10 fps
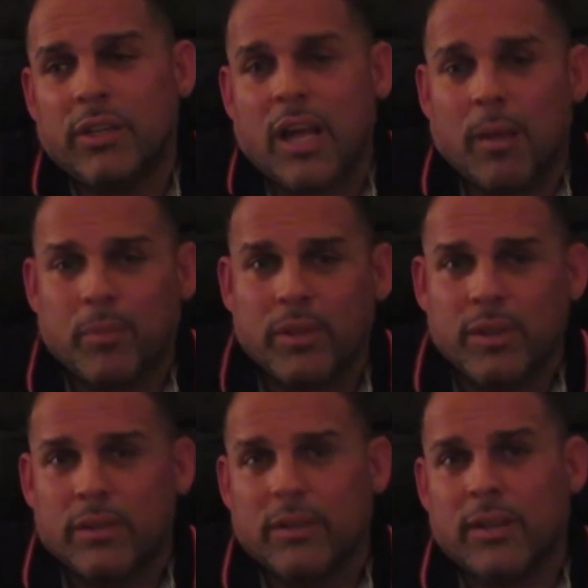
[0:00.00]
adopt
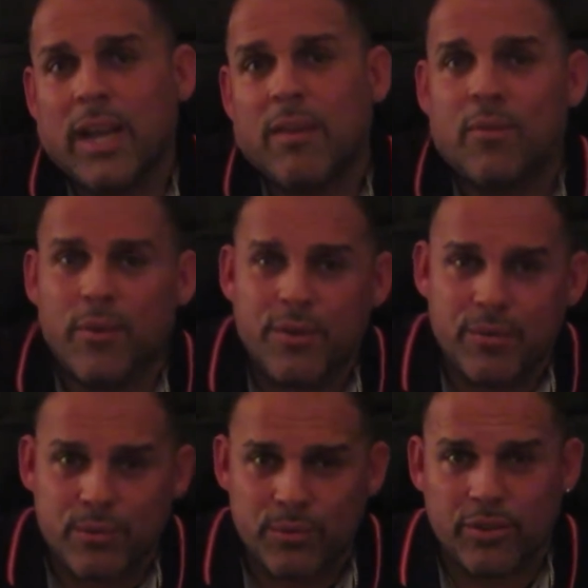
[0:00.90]
the California
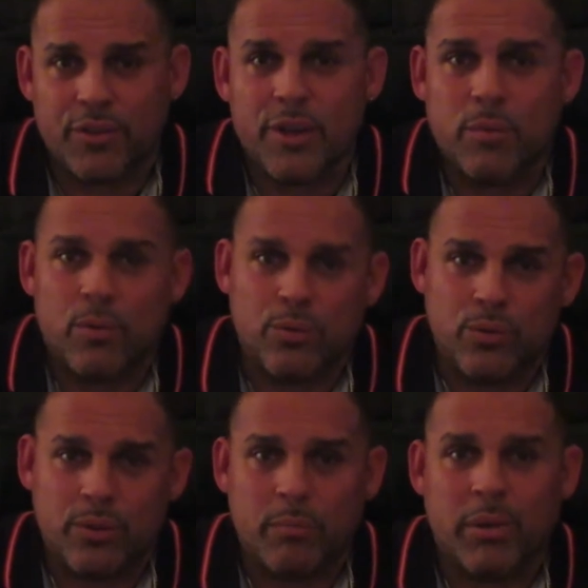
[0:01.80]
rules, the 3-rule
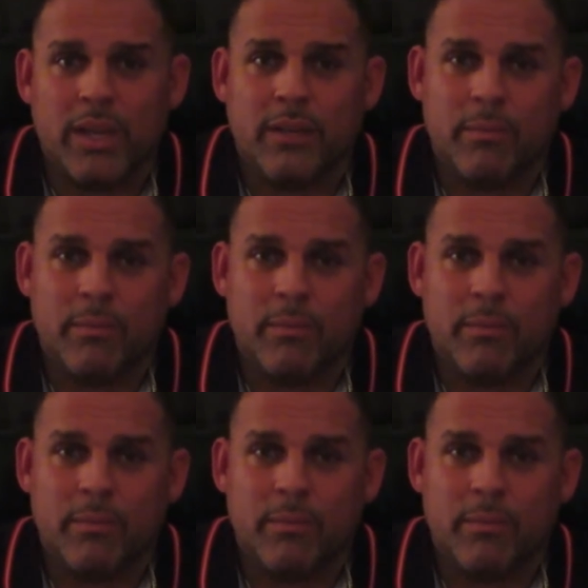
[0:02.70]
rules, and play